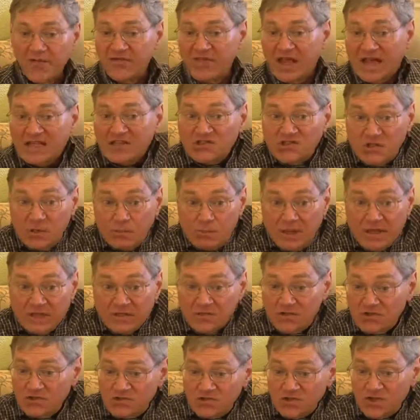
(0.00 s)
That's the
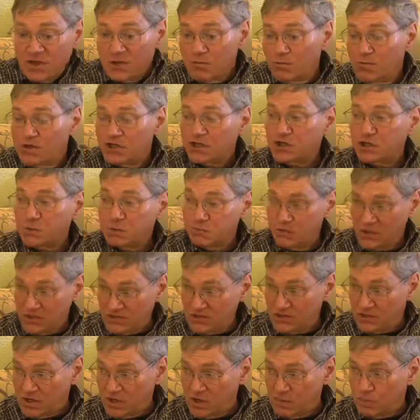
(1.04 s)
basis on which
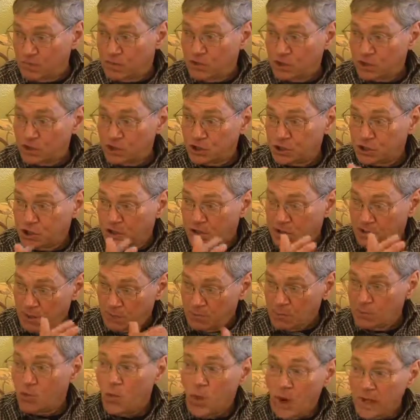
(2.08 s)
President Bush,
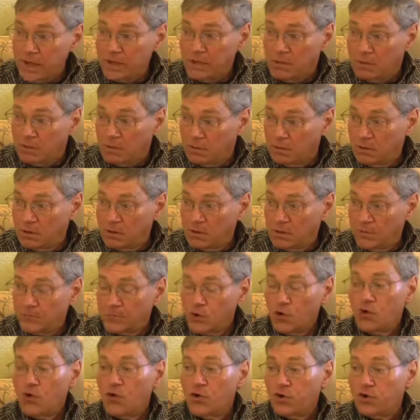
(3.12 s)
number one,
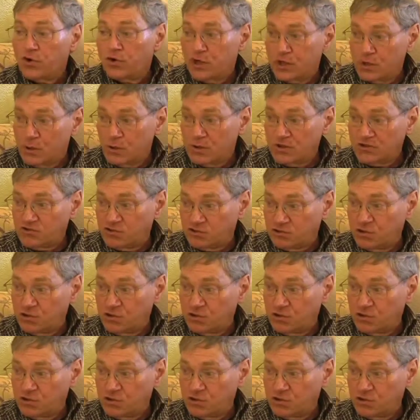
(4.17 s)
ordered U.S.